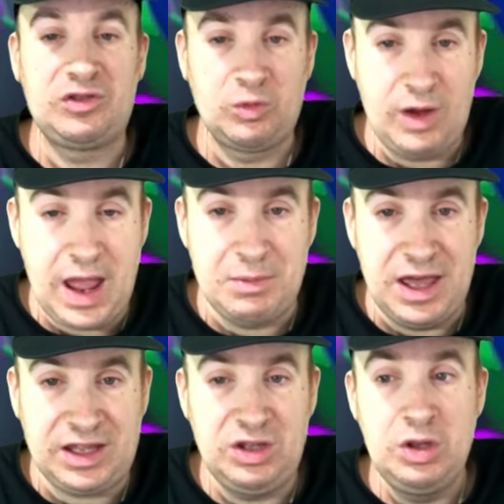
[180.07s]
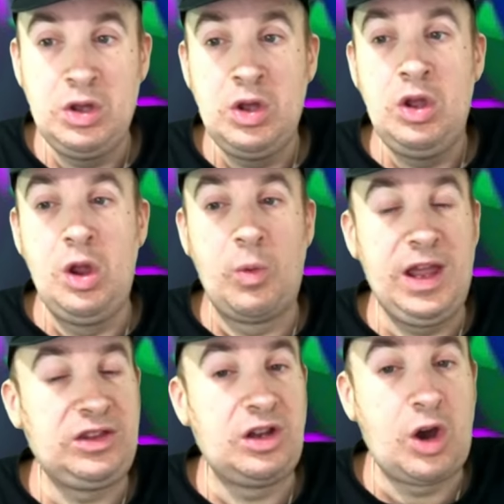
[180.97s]
ceramic, you're
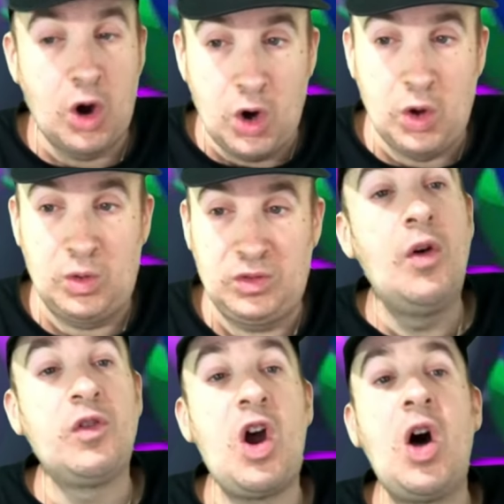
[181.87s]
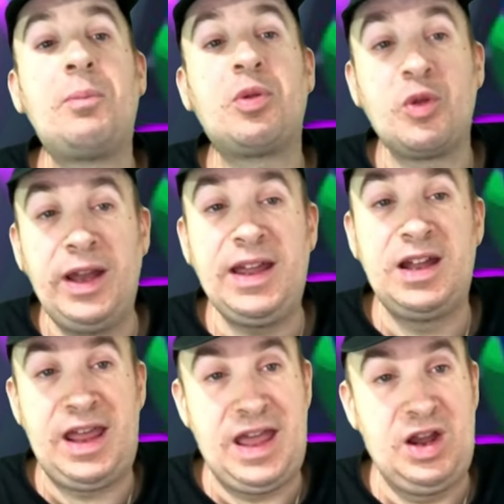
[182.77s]
weak to coal. Overall, pretty
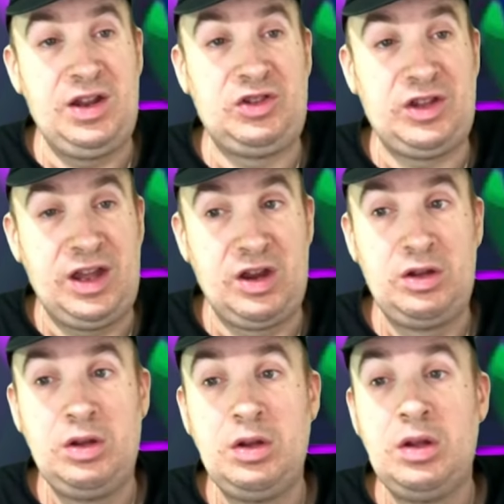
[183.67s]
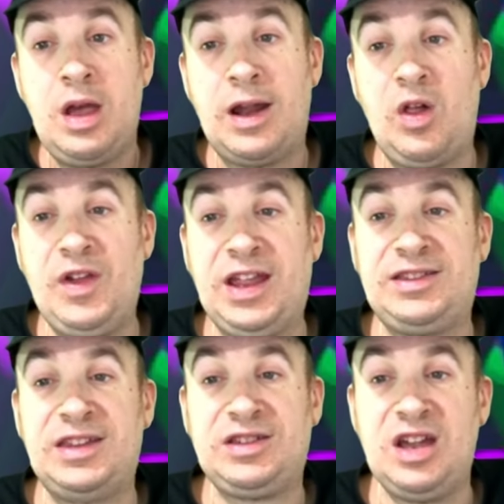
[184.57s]
good heritage here. I don't think
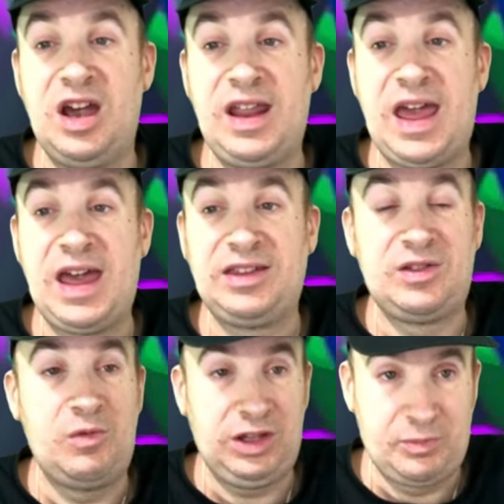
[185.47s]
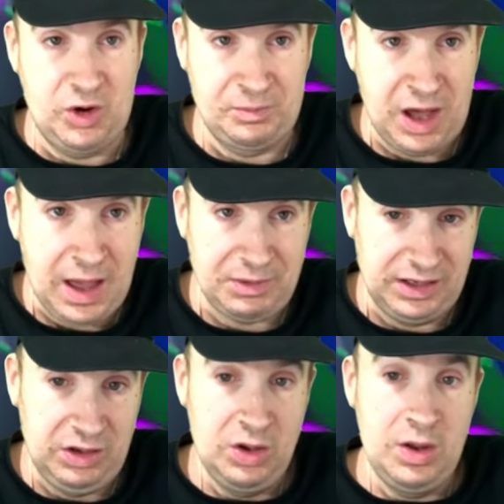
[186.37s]
it's as good as the Wishborn
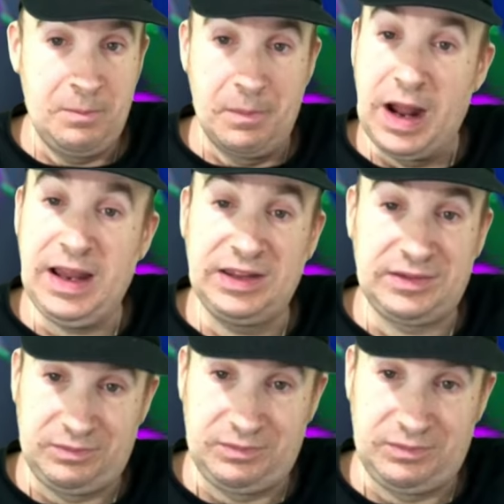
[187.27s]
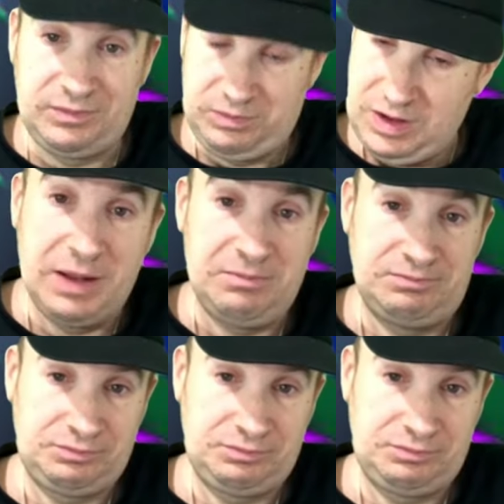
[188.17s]
Poppet, but it's good.